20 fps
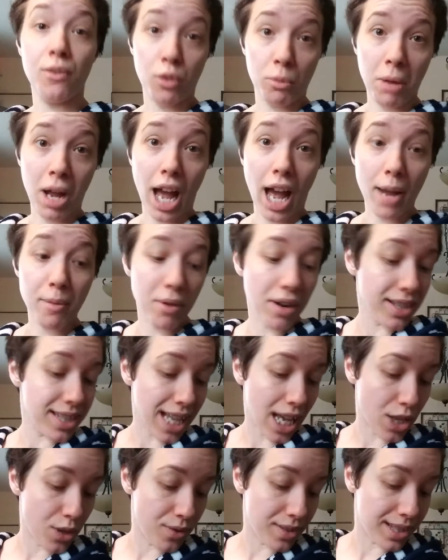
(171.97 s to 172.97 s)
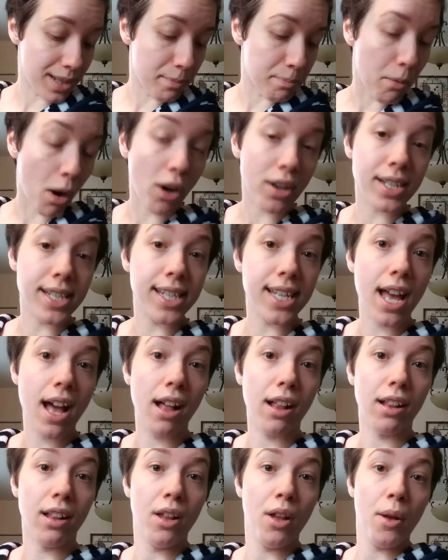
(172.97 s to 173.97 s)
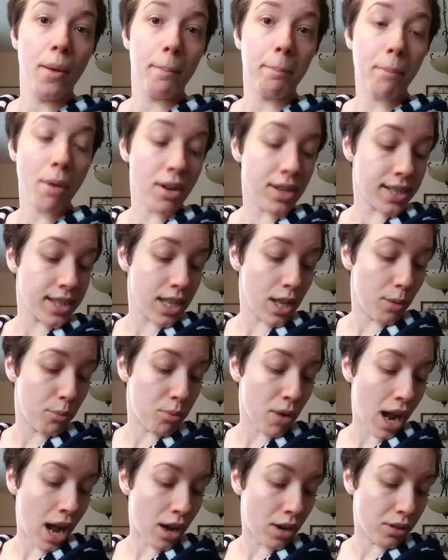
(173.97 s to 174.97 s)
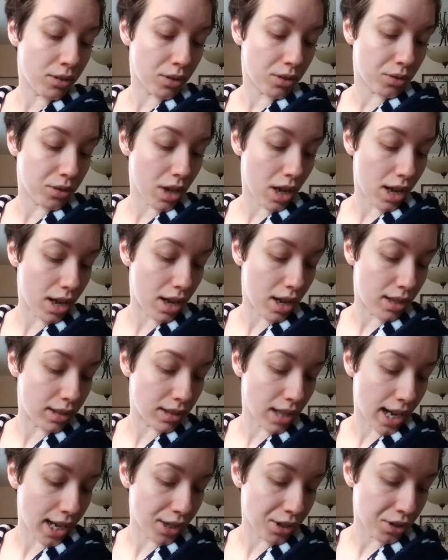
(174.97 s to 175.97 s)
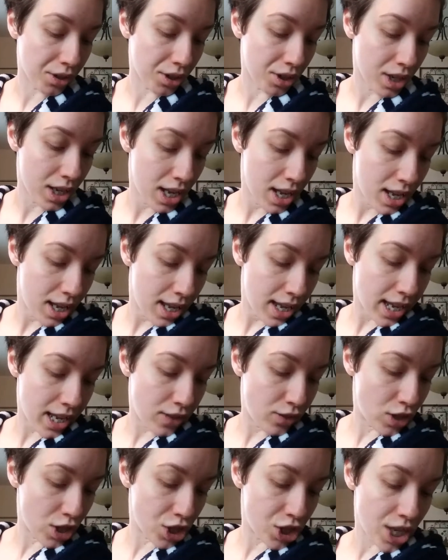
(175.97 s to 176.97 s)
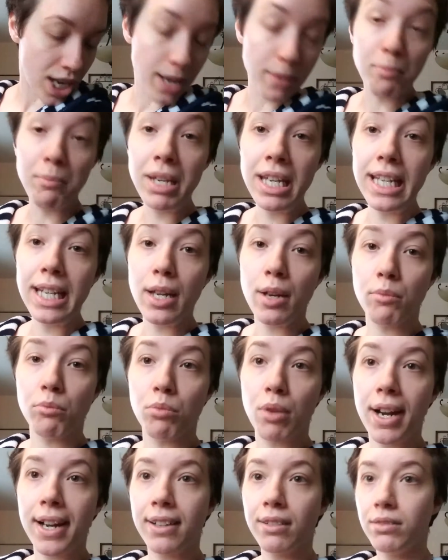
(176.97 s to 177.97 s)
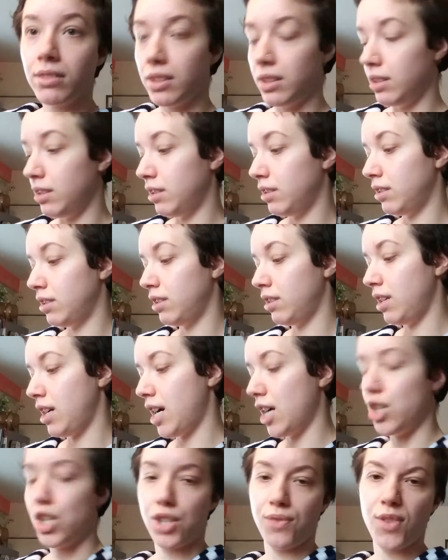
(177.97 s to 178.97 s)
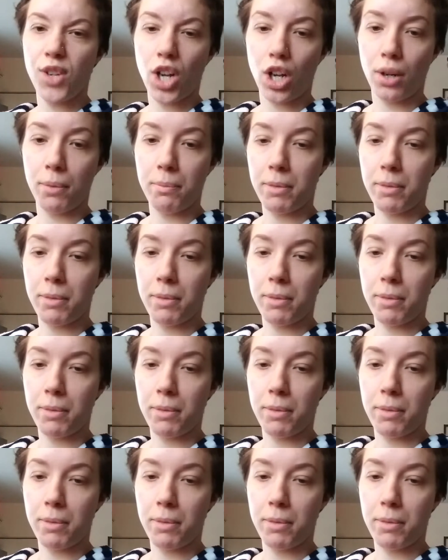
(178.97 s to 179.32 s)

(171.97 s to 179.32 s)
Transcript: for my eyebrows, I use the Marcel brow liner in the shade medium brown. I just forgot to